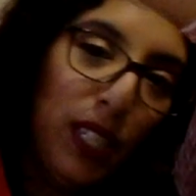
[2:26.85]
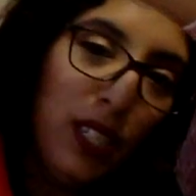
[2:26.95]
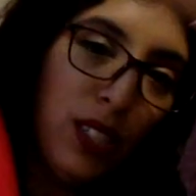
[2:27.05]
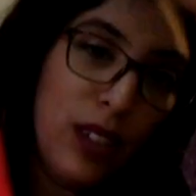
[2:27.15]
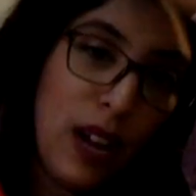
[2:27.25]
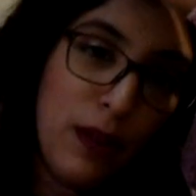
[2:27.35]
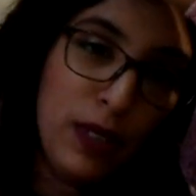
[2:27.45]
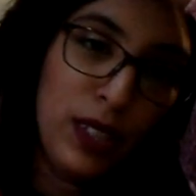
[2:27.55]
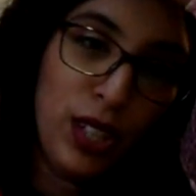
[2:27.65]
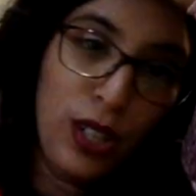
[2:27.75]
sister got
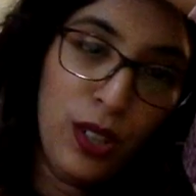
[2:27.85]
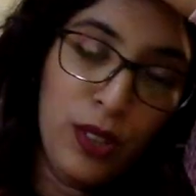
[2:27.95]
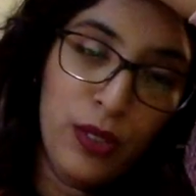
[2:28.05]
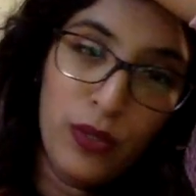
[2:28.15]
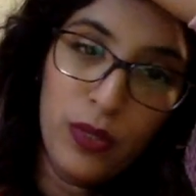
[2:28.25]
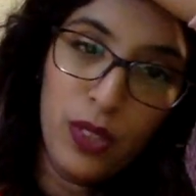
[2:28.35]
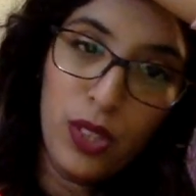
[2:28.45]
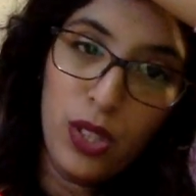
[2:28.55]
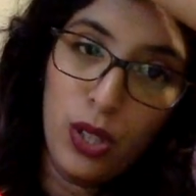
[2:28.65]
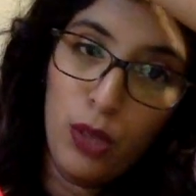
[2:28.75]
one too.
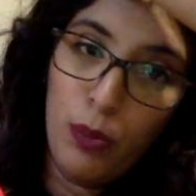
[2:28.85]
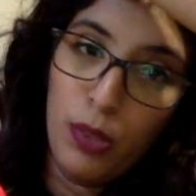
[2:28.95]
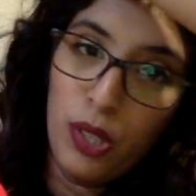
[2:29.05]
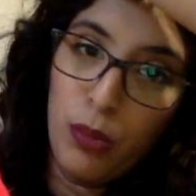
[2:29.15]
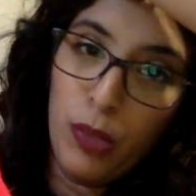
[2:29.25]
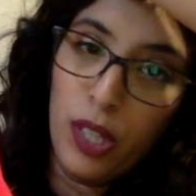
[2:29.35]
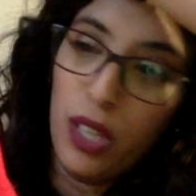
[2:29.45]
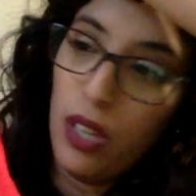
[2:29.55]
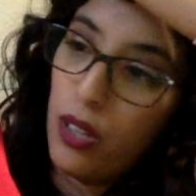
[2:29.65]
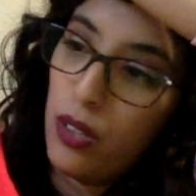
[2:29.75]
Super, super
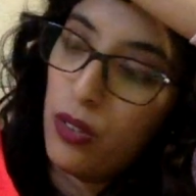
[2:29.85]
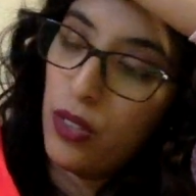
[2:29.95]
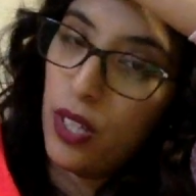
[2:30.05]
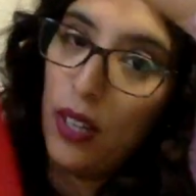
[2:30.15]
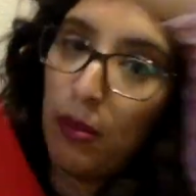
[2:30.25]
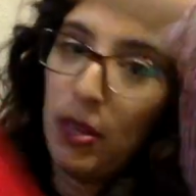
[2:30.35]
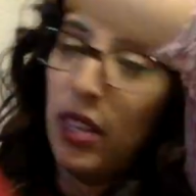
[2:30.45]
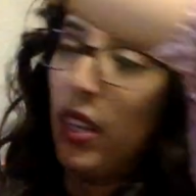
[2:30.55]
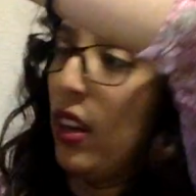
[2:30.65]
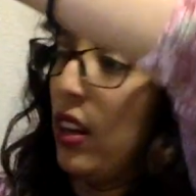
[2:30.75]
cute. They're going to
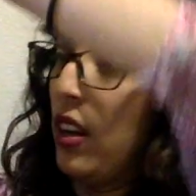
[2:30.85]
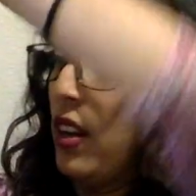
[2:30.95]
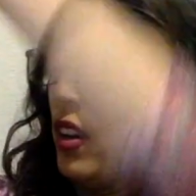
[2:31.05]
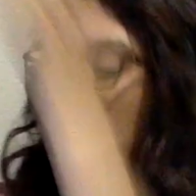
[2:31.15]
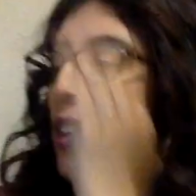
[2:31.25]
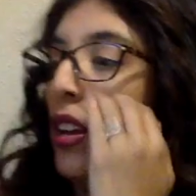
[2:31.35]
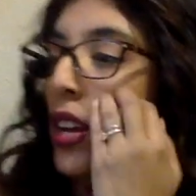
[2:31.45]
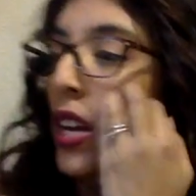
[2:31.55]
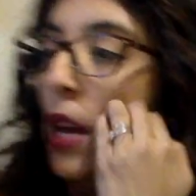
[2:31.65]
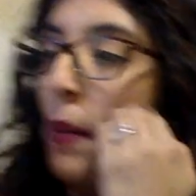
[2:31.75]
be
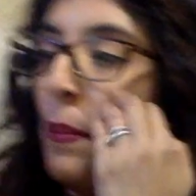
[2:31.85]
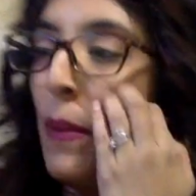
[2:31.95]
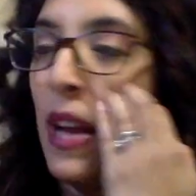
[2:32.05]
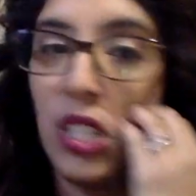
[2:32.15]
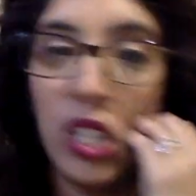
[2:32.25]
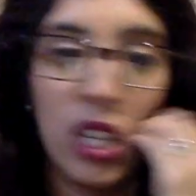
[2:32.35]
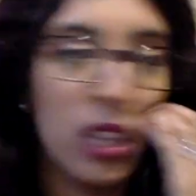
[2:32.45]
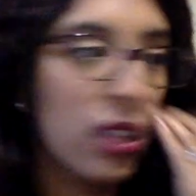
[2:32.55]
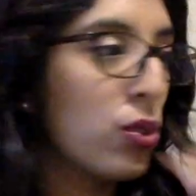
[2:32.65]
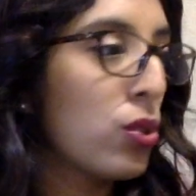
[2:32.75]
matching
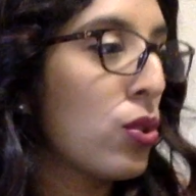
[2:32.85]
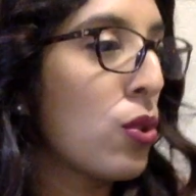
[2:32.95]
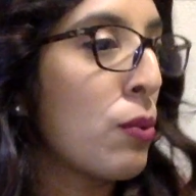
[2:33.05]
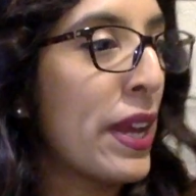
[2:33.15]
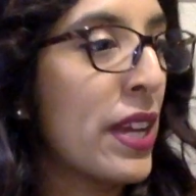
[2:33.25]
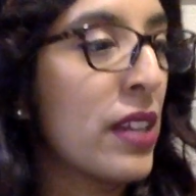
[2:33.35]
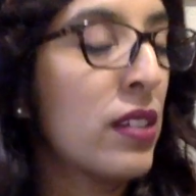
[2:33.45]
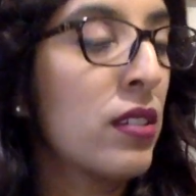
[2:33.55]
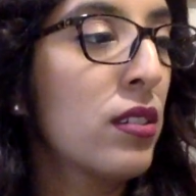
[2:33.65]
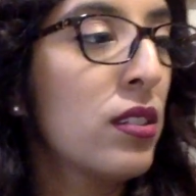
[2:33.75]
little
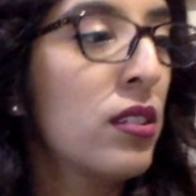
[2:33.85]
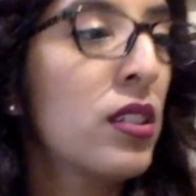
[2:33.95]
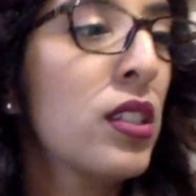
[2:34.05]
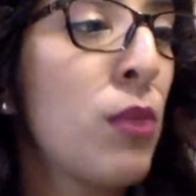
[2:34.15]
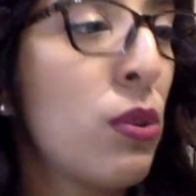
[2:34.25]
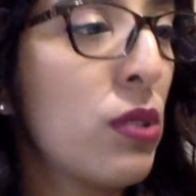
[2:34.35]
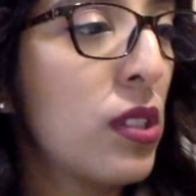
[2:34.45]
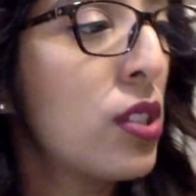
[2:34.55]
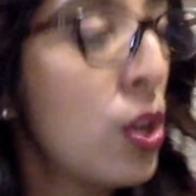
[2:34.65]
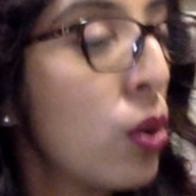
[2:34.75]
snowmen,
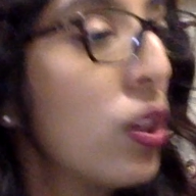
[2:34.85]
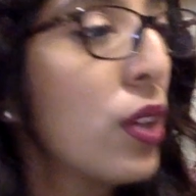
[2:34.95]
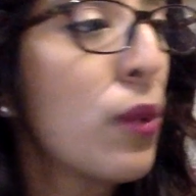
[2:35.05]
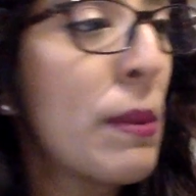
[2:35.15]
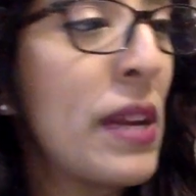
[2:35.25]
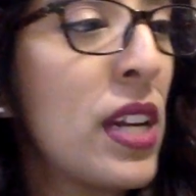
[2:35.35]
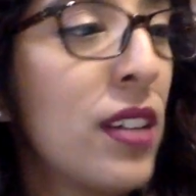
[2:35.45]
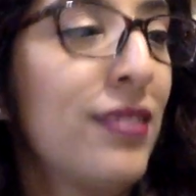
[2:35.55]
snow, little women.